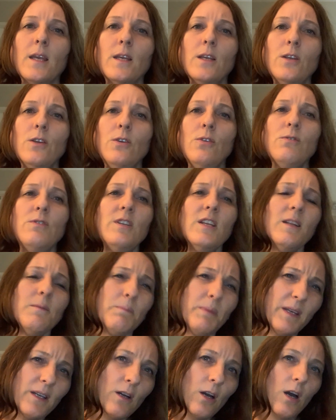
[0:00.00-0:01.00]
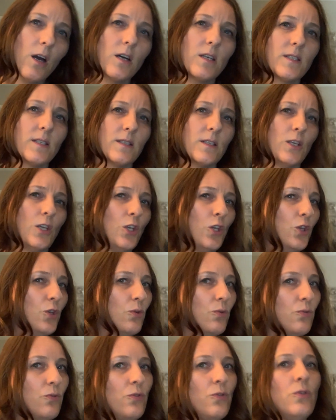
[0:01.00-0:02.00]
you did because
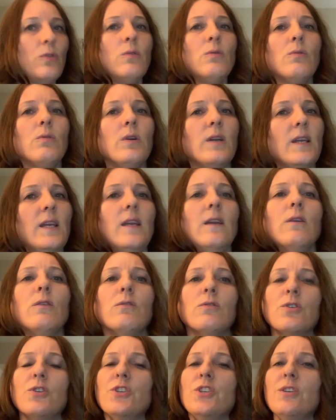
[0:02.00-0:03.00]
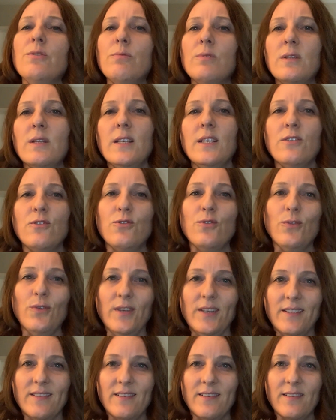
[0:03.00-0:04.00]
you knew he or she will enjoy
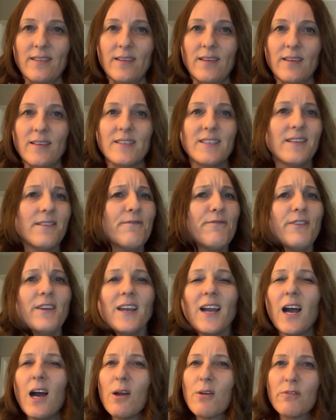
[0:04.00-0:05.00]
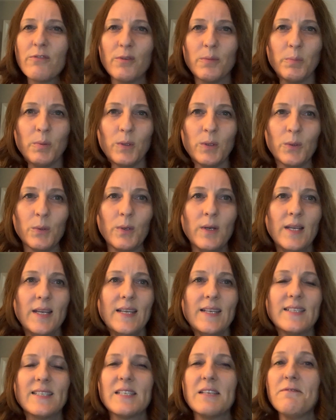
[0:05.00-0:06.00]
it. Something out of the blue,
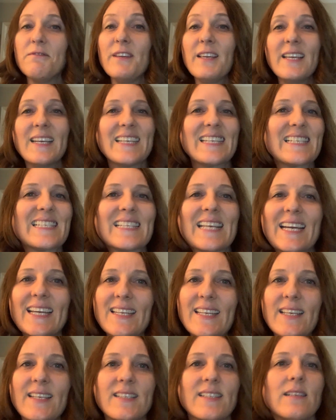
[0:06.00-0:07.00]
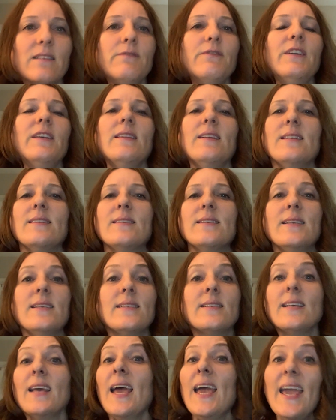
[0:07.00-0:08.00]
something exciting, something that
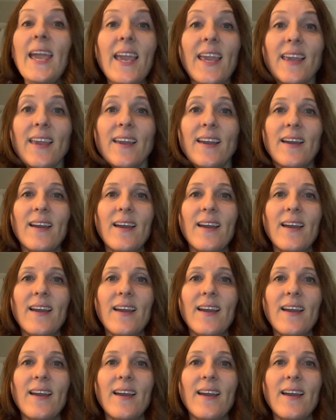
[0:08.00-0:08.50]
says, hey,